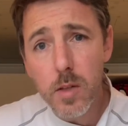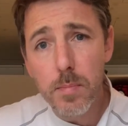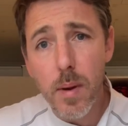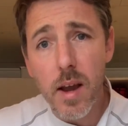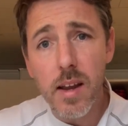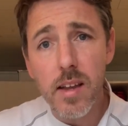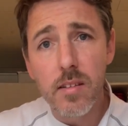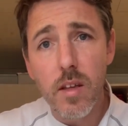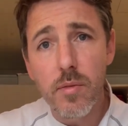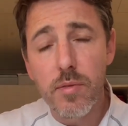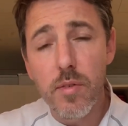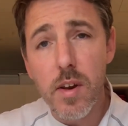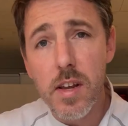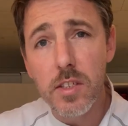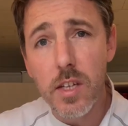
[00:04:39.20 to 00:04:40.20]
back into the
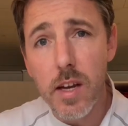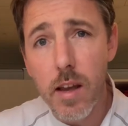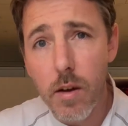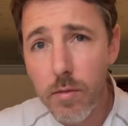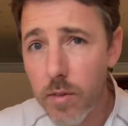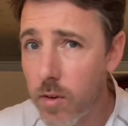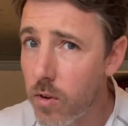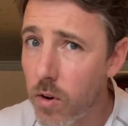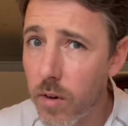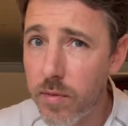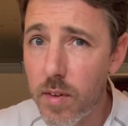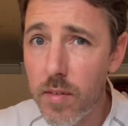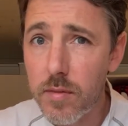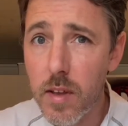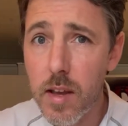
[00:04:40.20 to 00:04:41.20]
freezer now for another
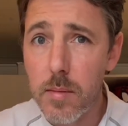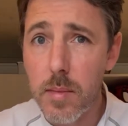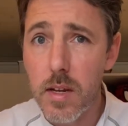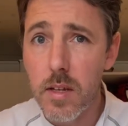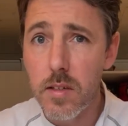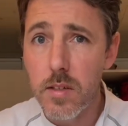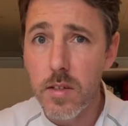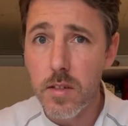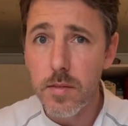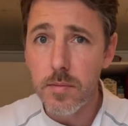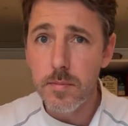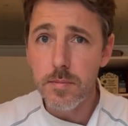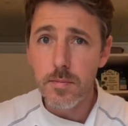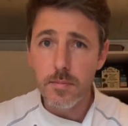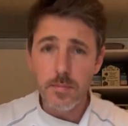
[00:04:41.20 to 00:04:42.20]
15 minutes.
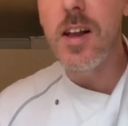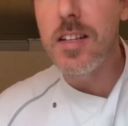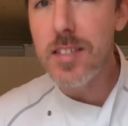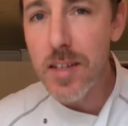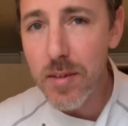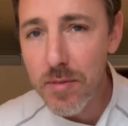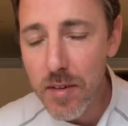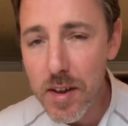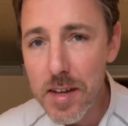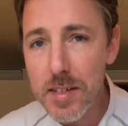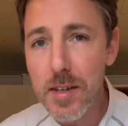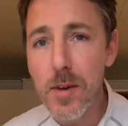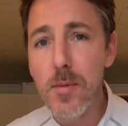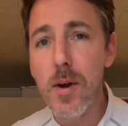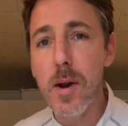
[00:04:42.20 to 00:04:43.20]
It's in the freezer.
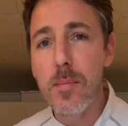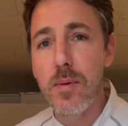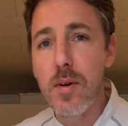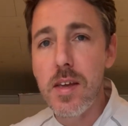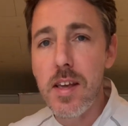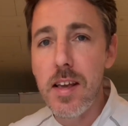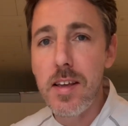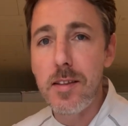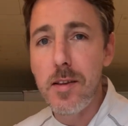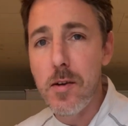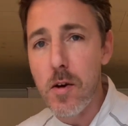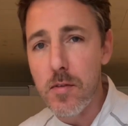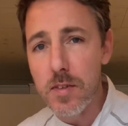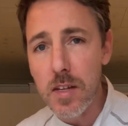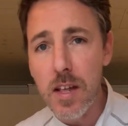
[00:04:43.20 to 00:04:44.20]
We're going to preheat the
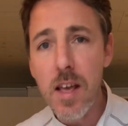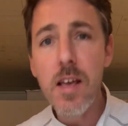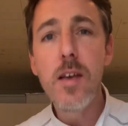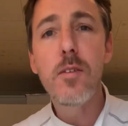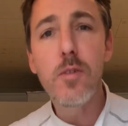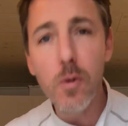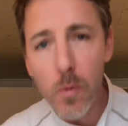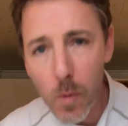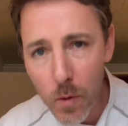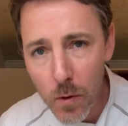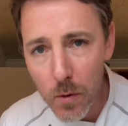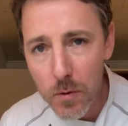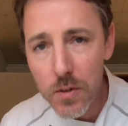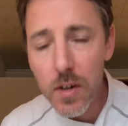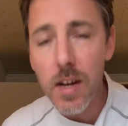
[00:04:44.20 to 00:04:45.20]
oven to
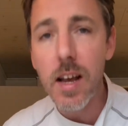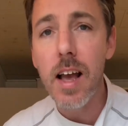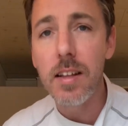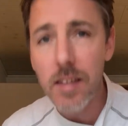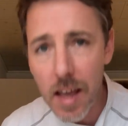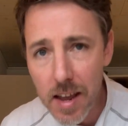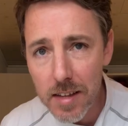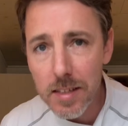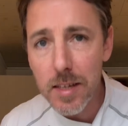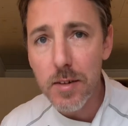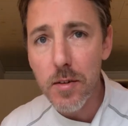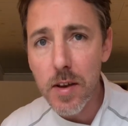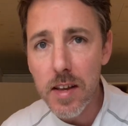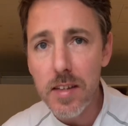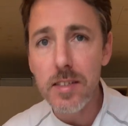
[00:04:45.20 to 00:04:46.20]
180
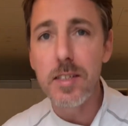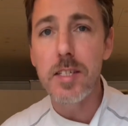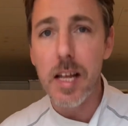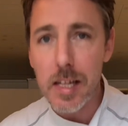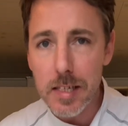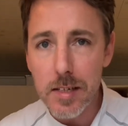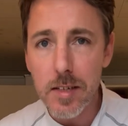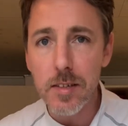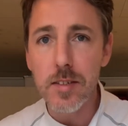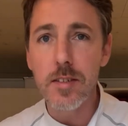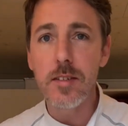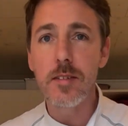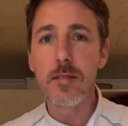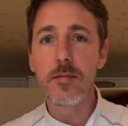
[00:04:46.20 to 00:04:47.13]
degrees Celsius.